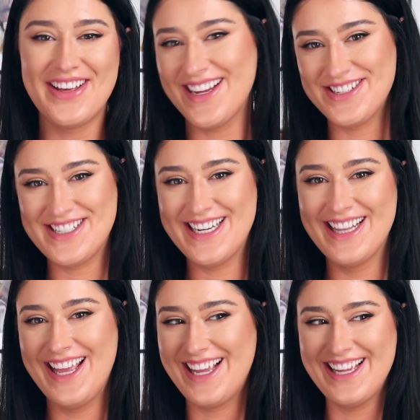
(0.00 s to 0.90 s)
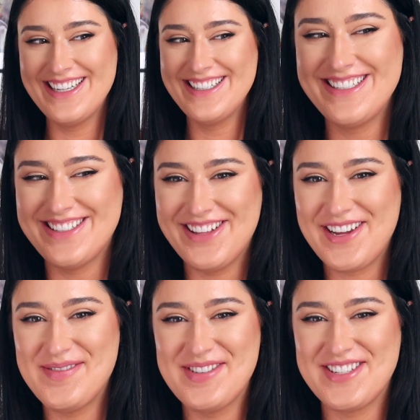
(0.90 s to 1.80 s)
like I just didn't like it. So like
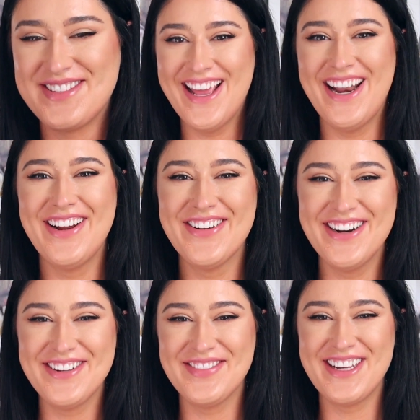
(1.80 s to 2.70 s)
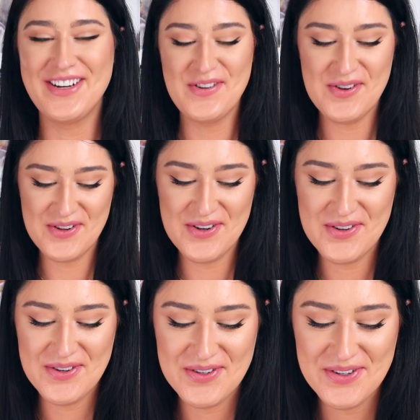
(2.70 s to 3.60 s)
I'm just getting rid of it.
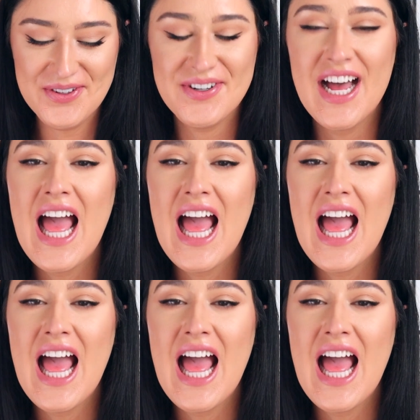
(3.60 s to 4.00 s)
Cool.